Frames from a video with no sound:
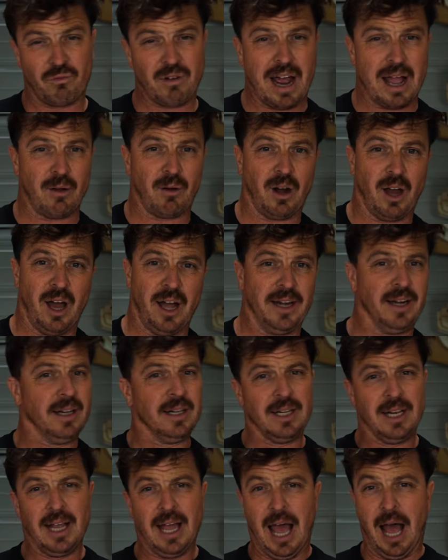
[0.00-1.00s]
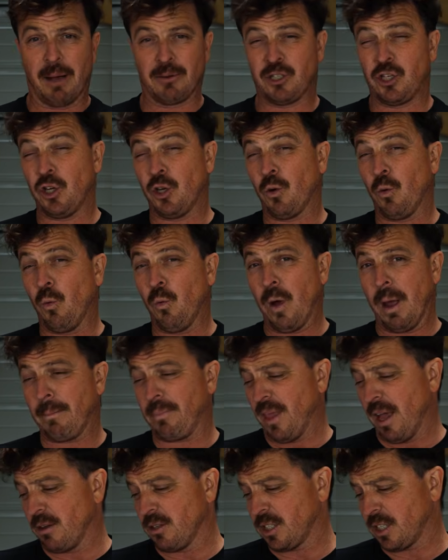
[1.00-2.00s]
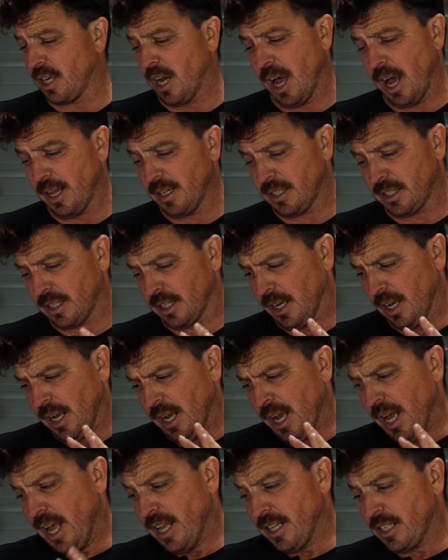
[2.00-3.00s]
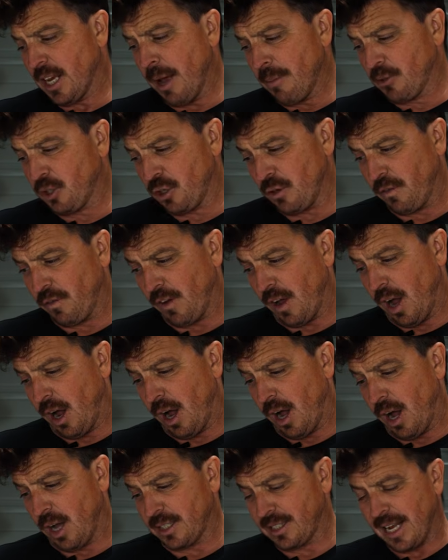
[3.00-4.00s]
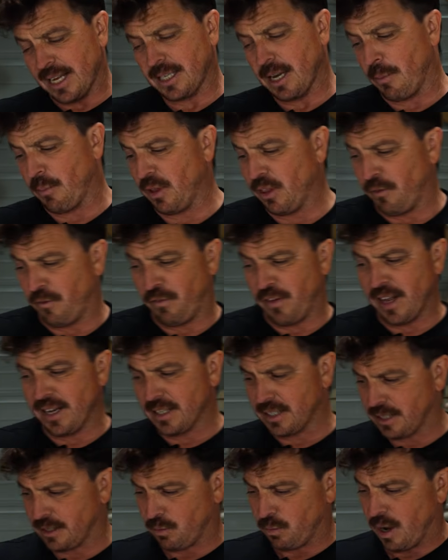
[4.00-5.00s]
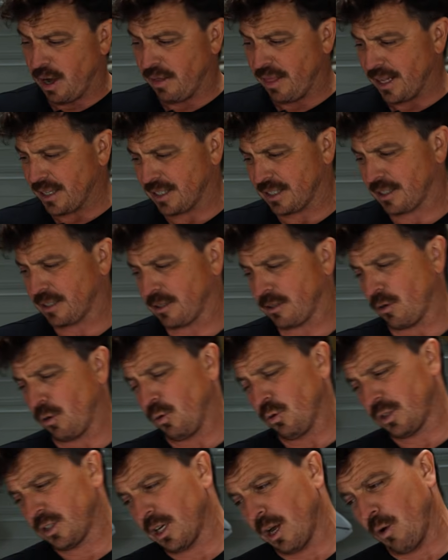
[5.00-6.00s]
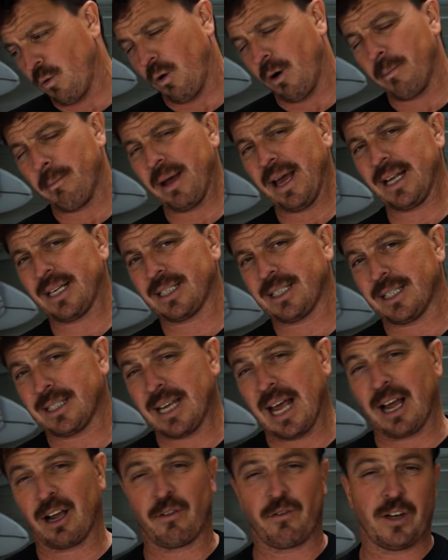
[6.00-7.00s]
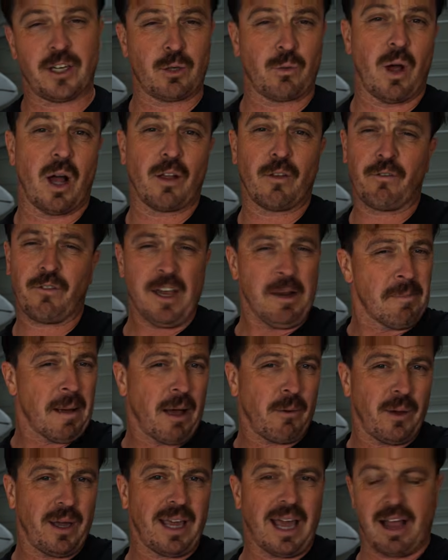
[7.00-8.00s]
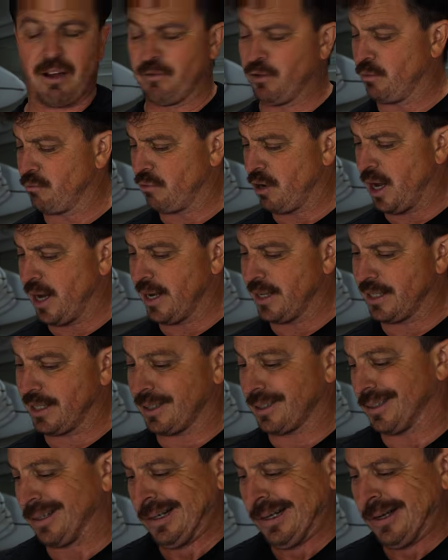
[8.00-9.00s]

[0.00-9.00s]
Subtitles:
rail line helps you to whip those turns. In terms of our setup with the fins, well, that's also what makes the Tankfish work. The feedback we're getting from riders is